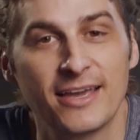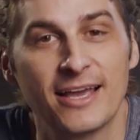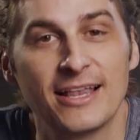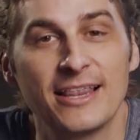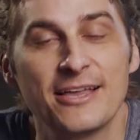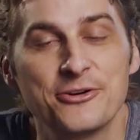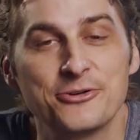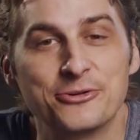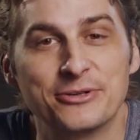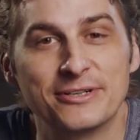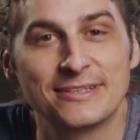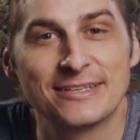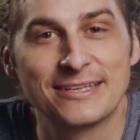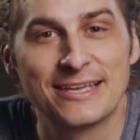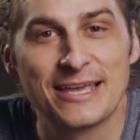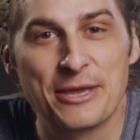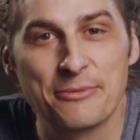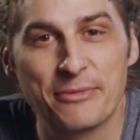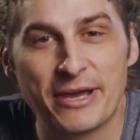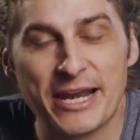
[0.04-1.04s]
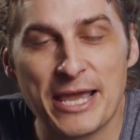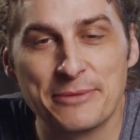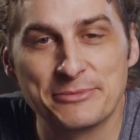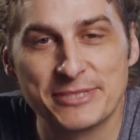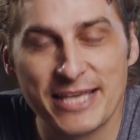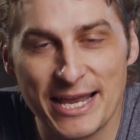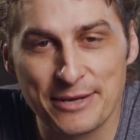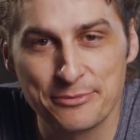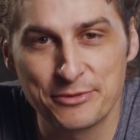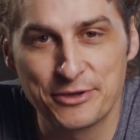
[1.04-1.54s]
Hello, my name's
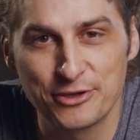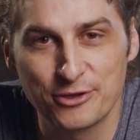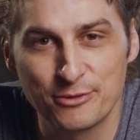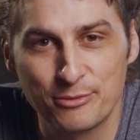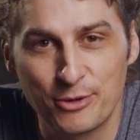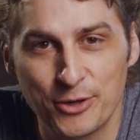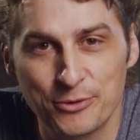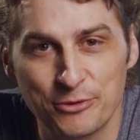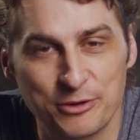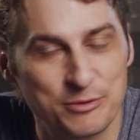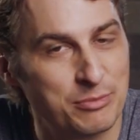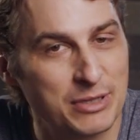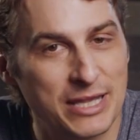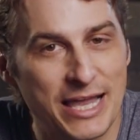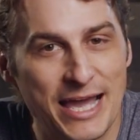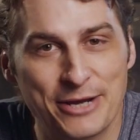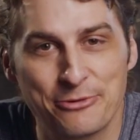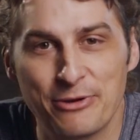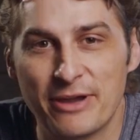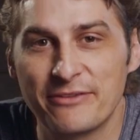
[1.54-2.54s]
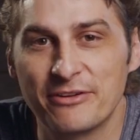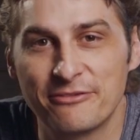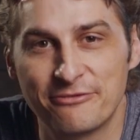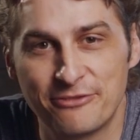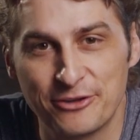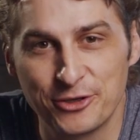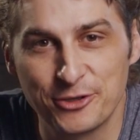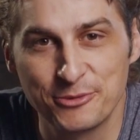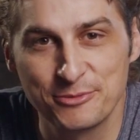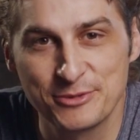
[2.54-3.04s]
Adam Kilburn with Black Raven
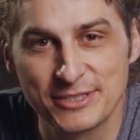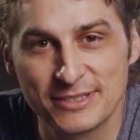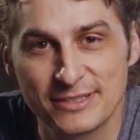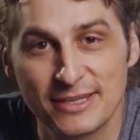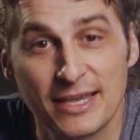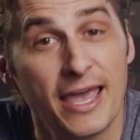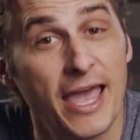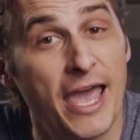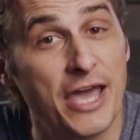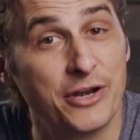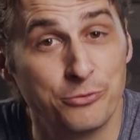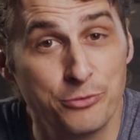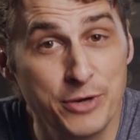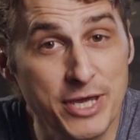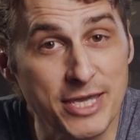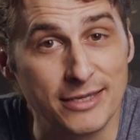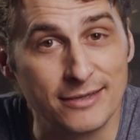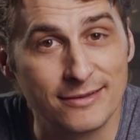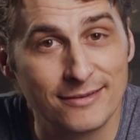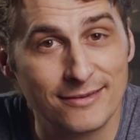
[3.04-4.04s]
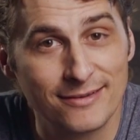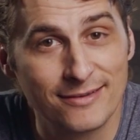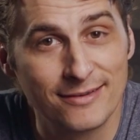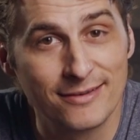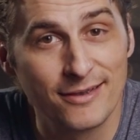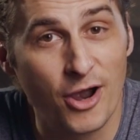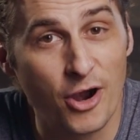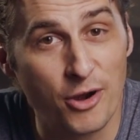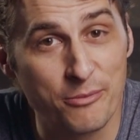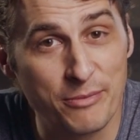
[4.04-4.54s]
Films, and we
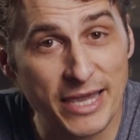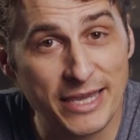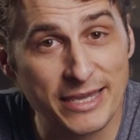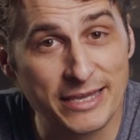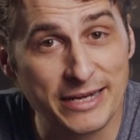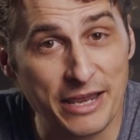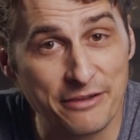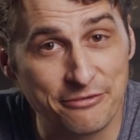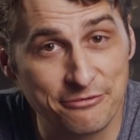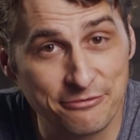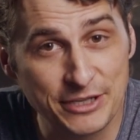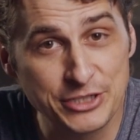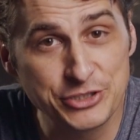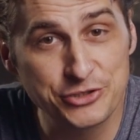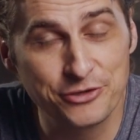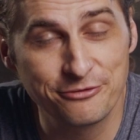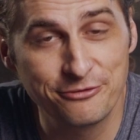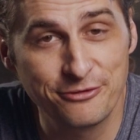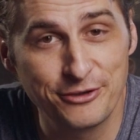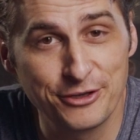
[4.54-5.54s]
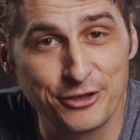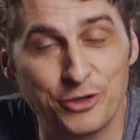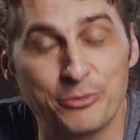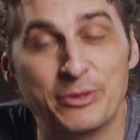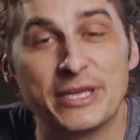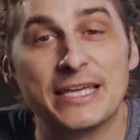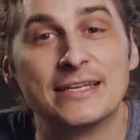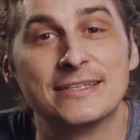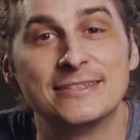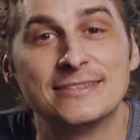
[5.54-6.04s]
are making a feature film
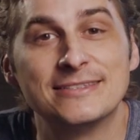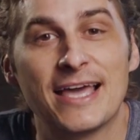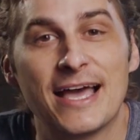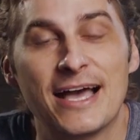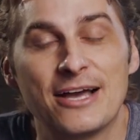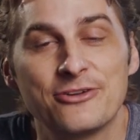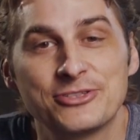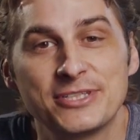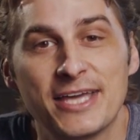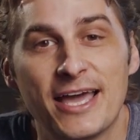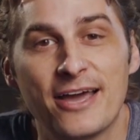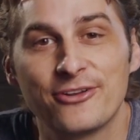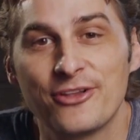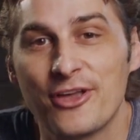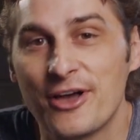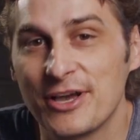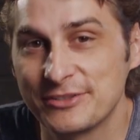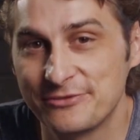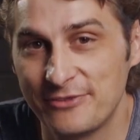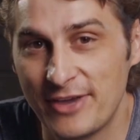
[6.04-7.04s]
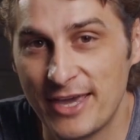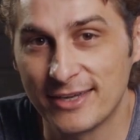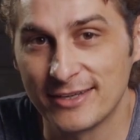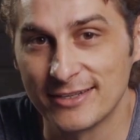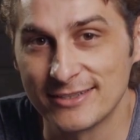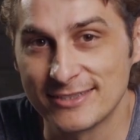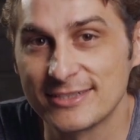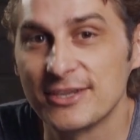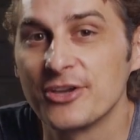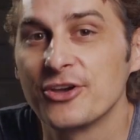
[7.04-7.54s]
in downtown Las
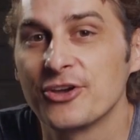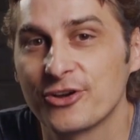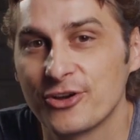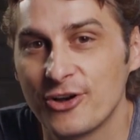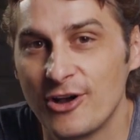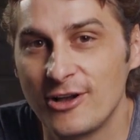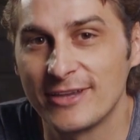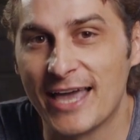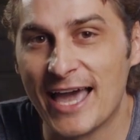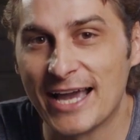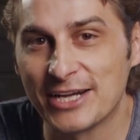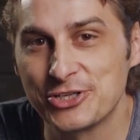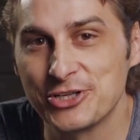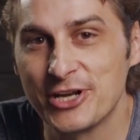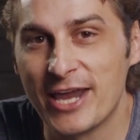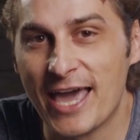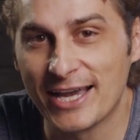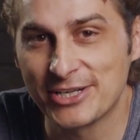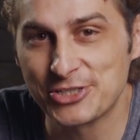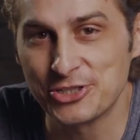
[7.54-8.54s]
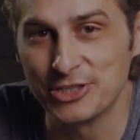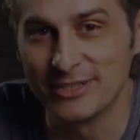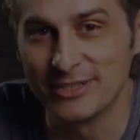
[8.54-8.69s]
Vegas called Action Action.